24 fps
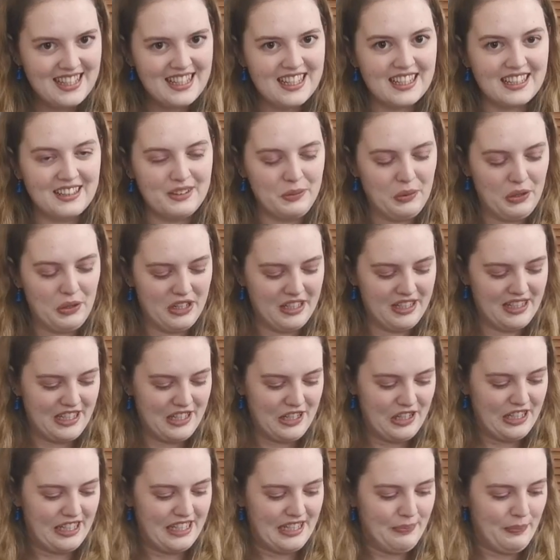This
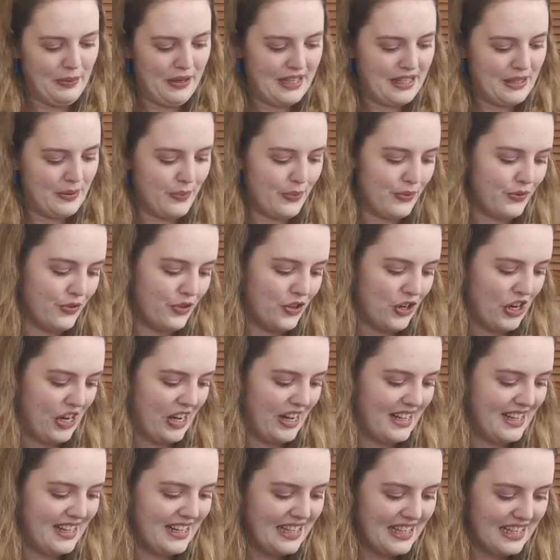one took us by
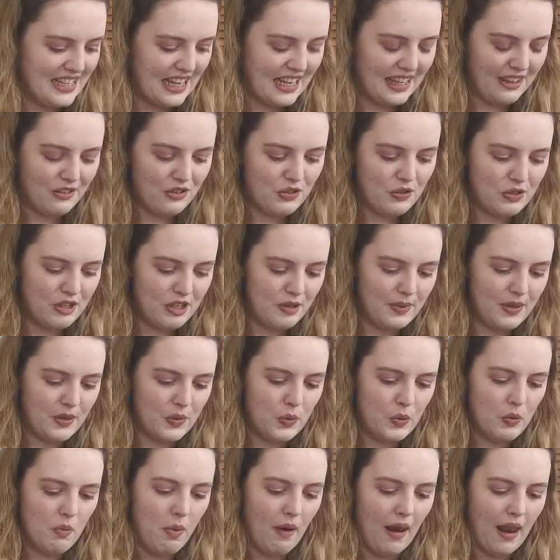surprise. I thought it was just going
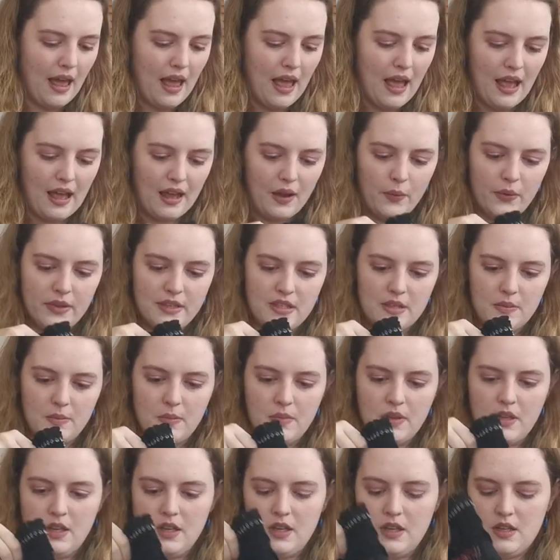to be all black with
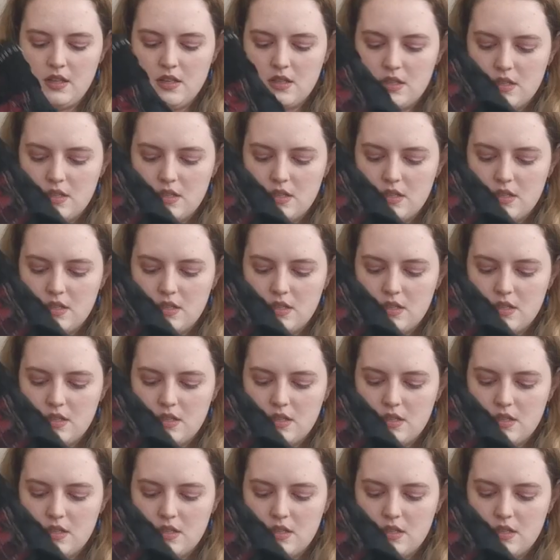some